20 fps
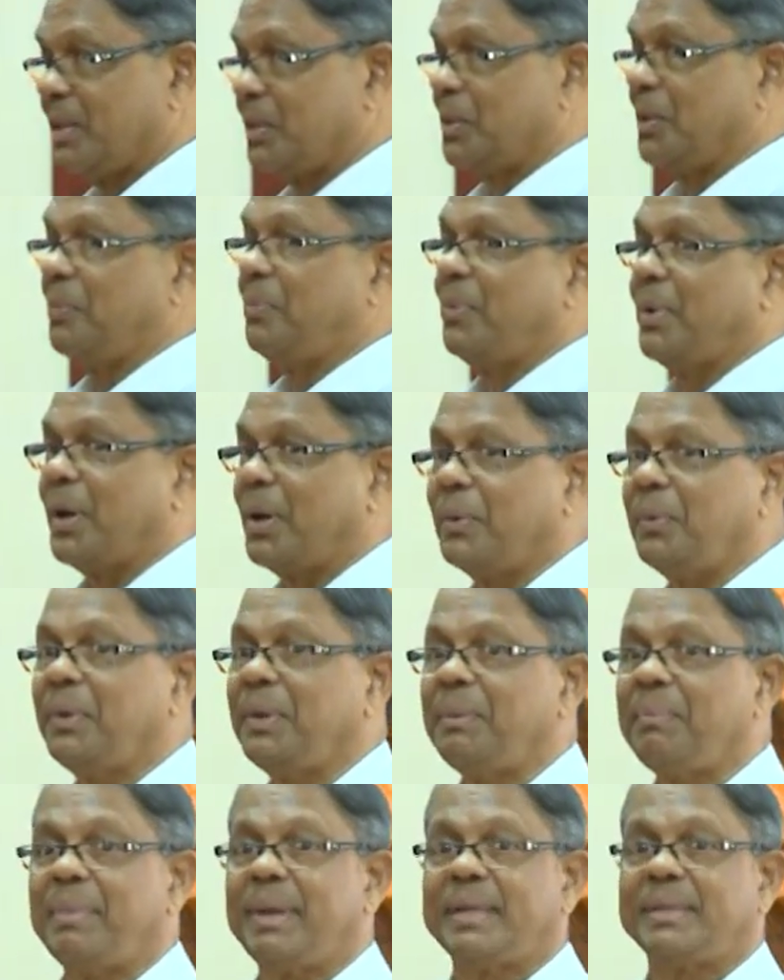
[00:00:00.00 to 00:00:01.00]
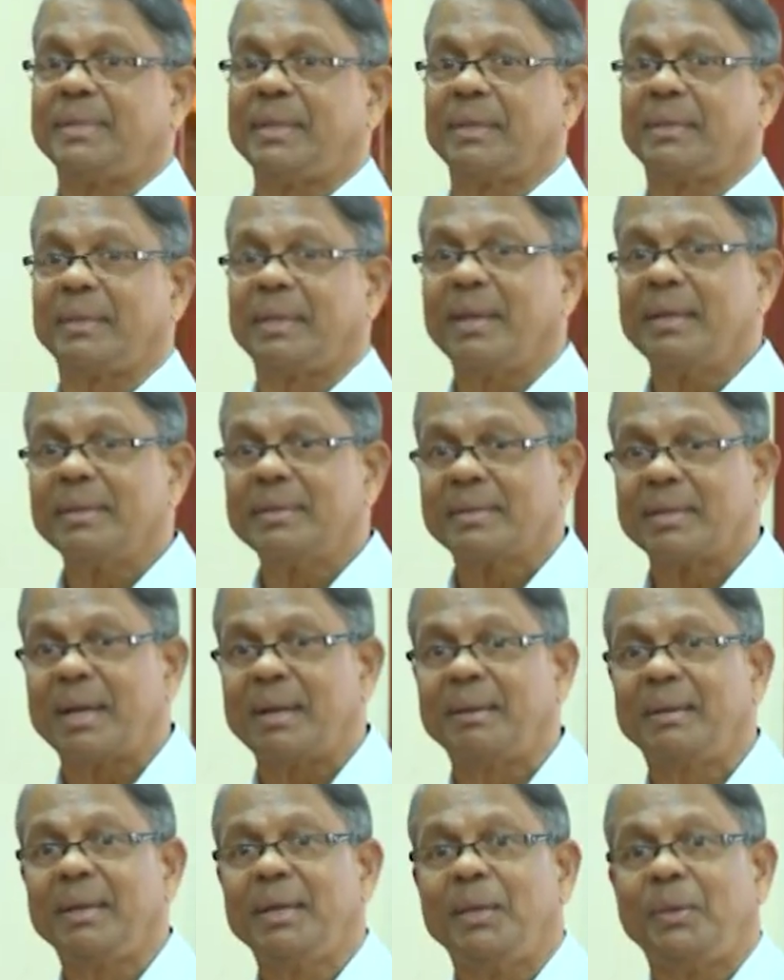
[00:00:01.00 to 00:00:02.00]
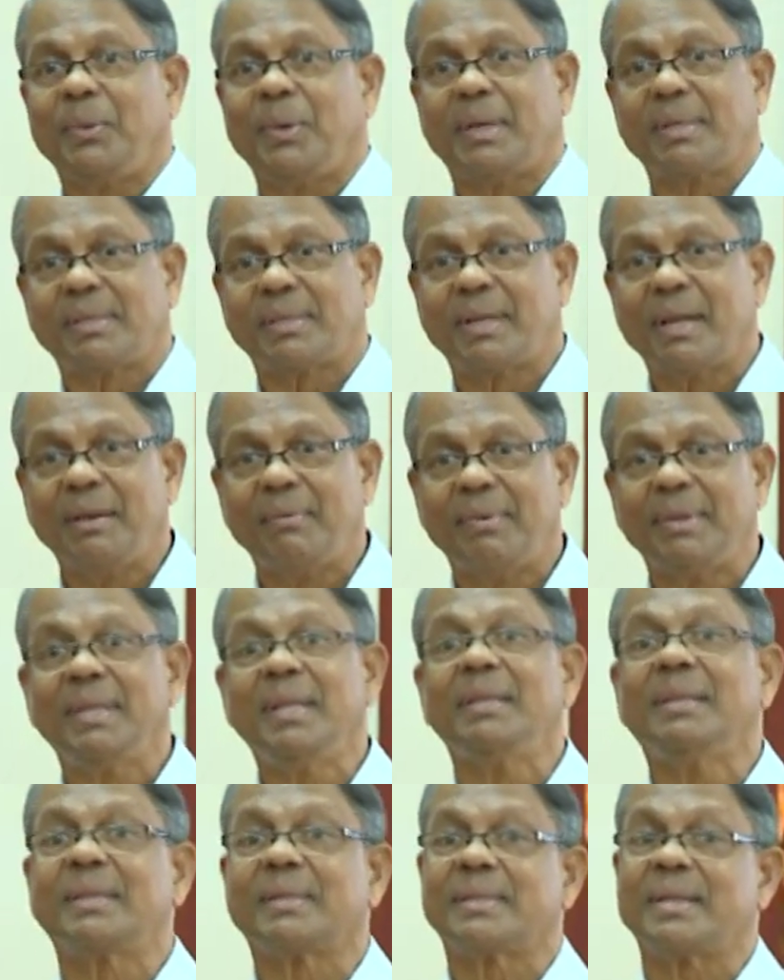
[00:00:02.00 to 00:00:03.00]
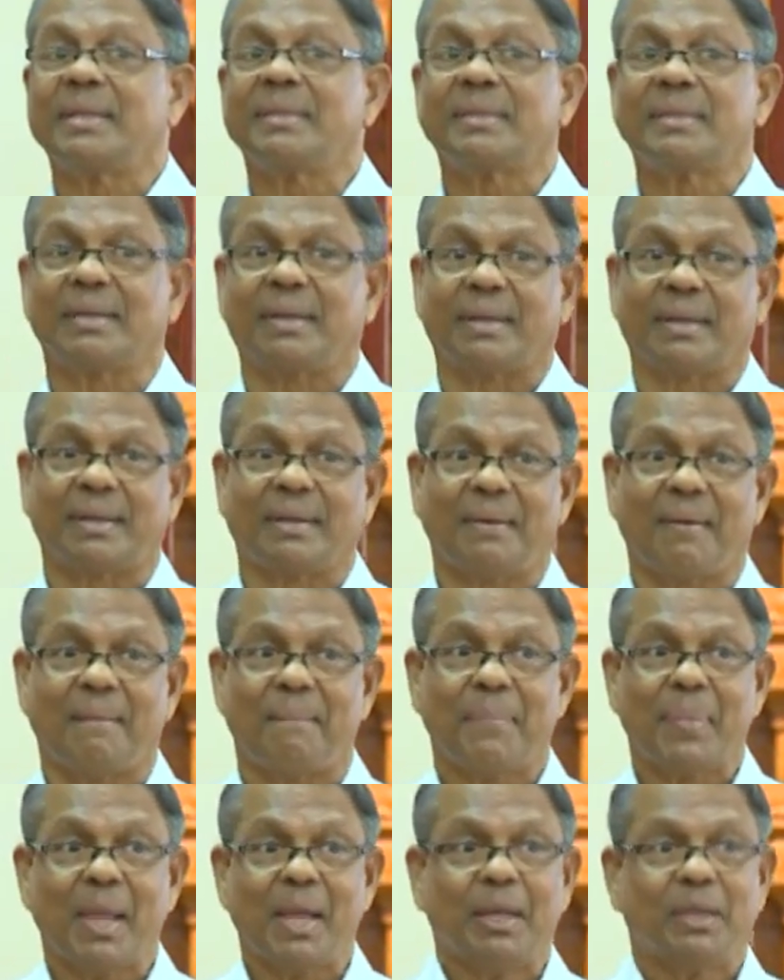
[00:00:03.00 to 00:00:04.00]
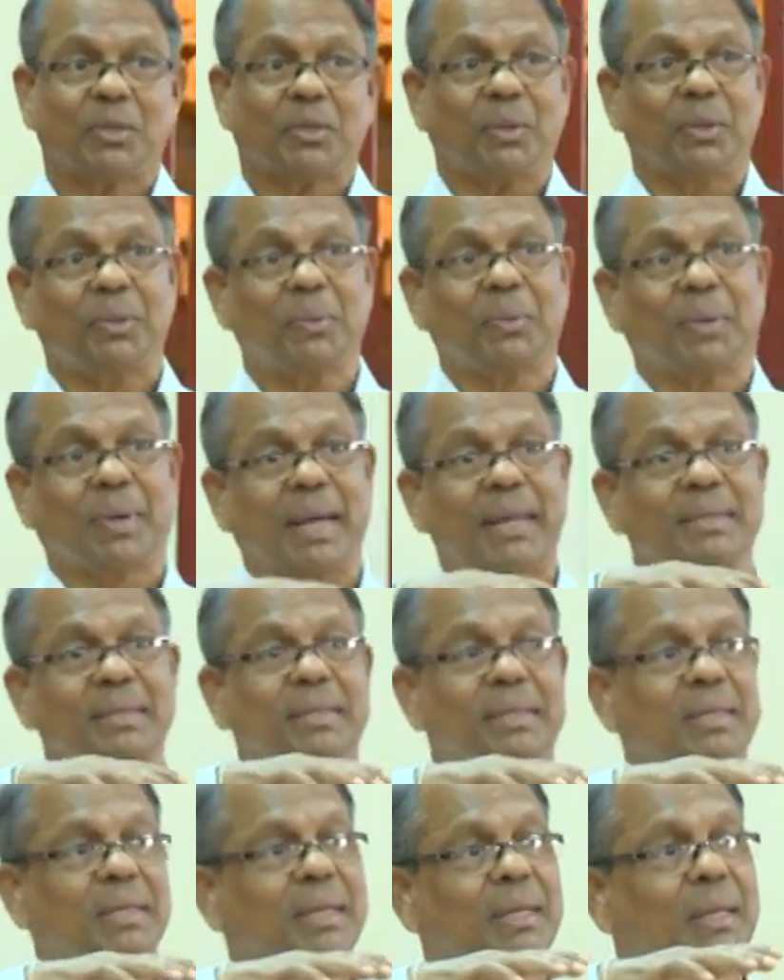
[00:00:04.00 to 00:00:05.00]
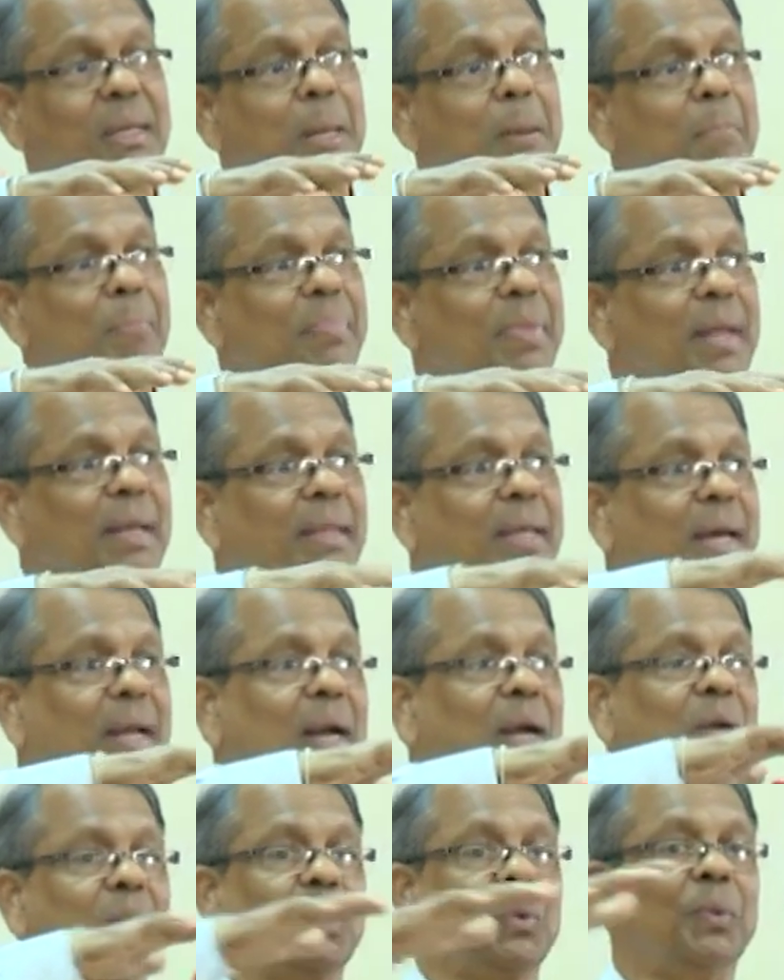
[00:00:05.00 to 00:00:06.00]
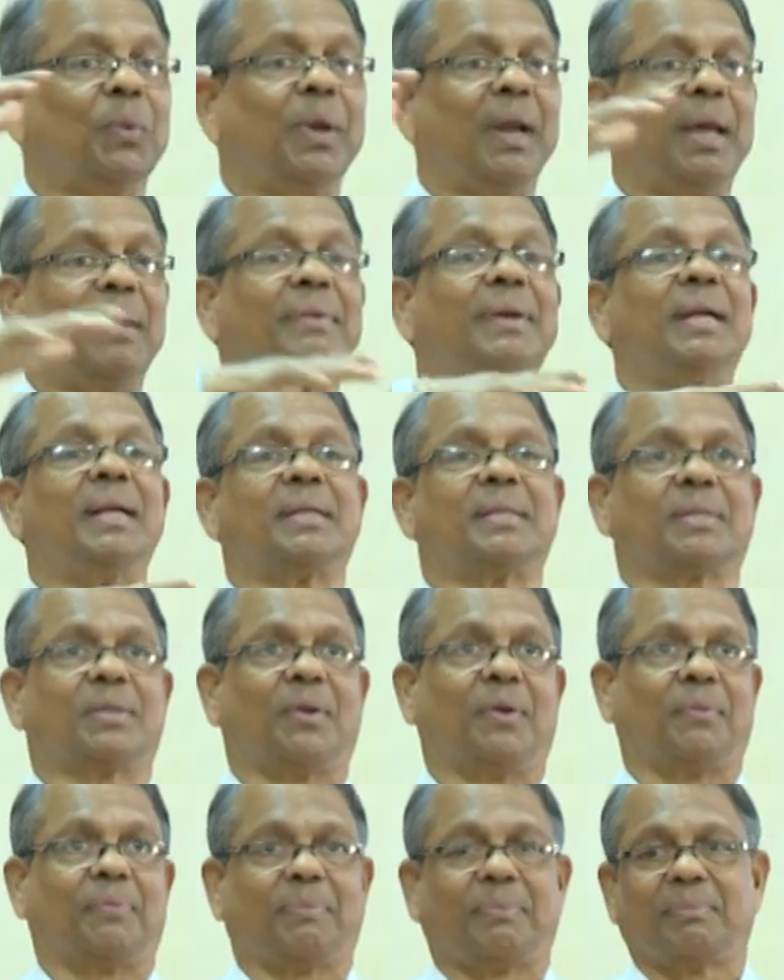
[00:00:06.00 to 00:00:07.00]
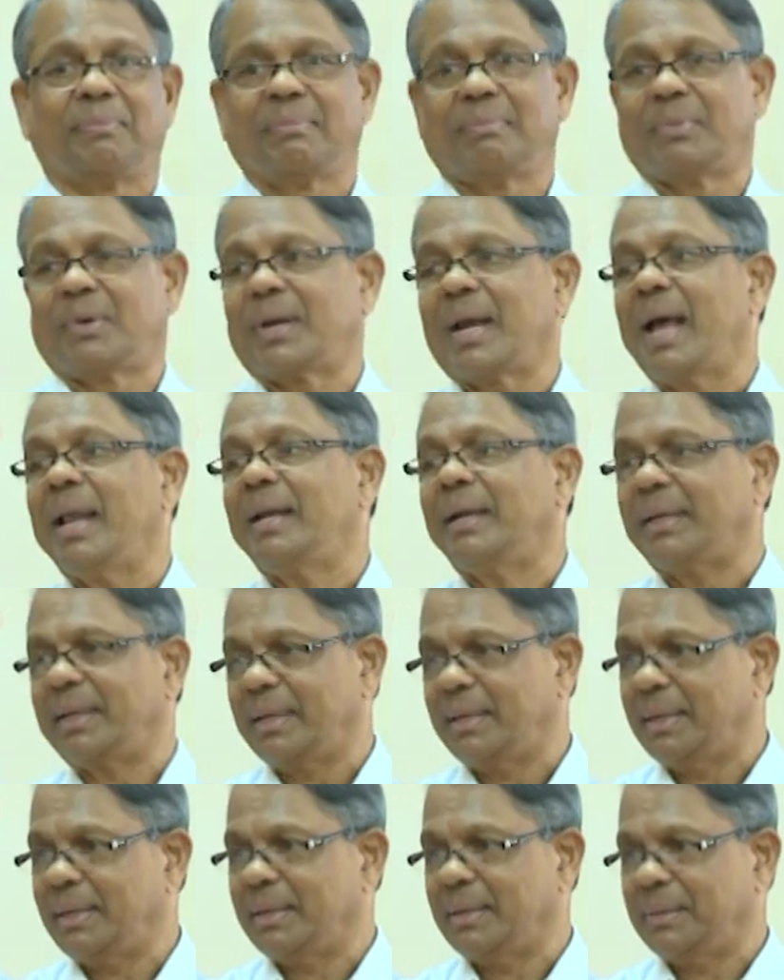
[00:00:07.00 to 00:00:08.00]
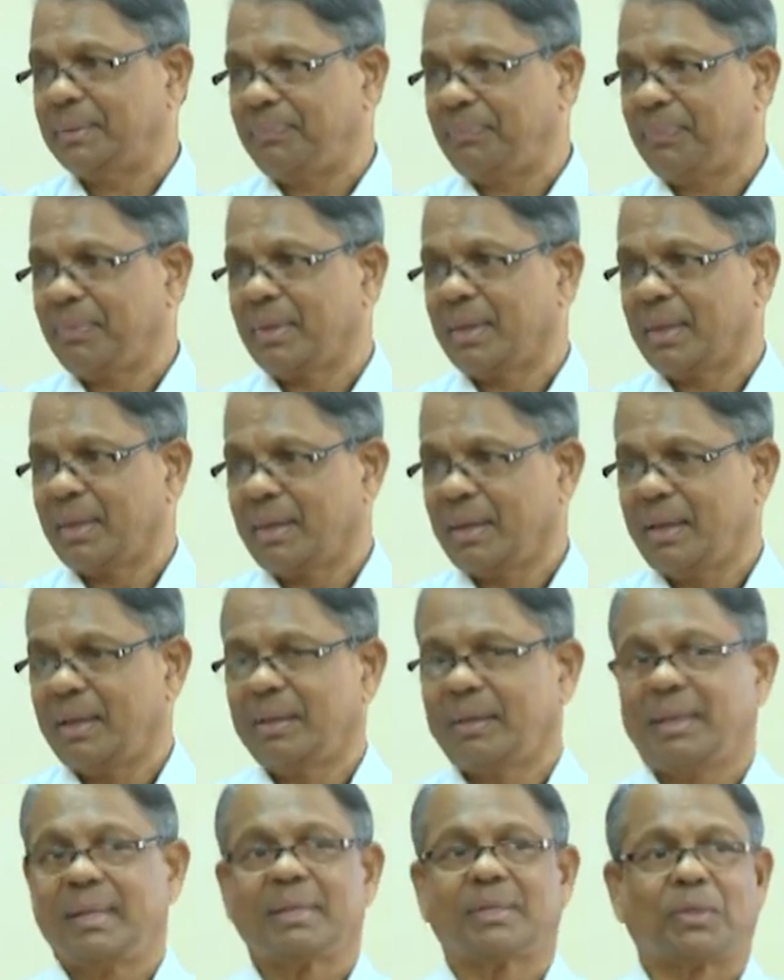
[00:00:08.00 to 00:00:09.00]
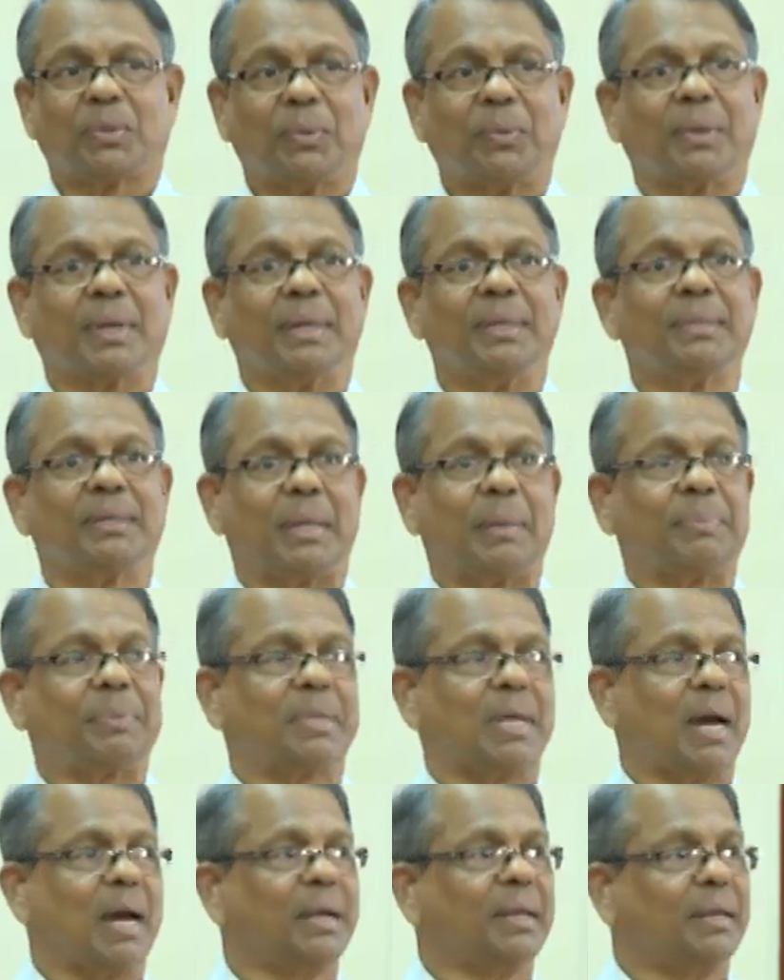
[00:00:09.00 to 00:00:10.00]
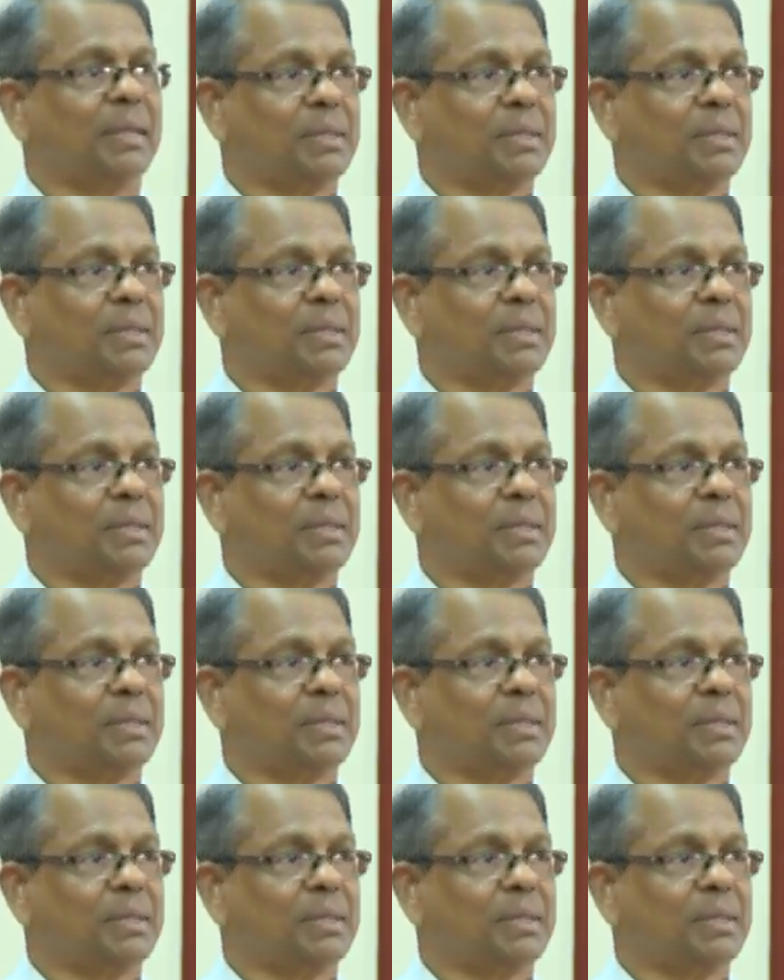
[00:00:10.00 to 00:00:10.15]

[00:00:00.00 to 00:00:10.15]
So if you are doing basic things and you are still within the samsara. So you can see there are two levels of morality here. These two concepts are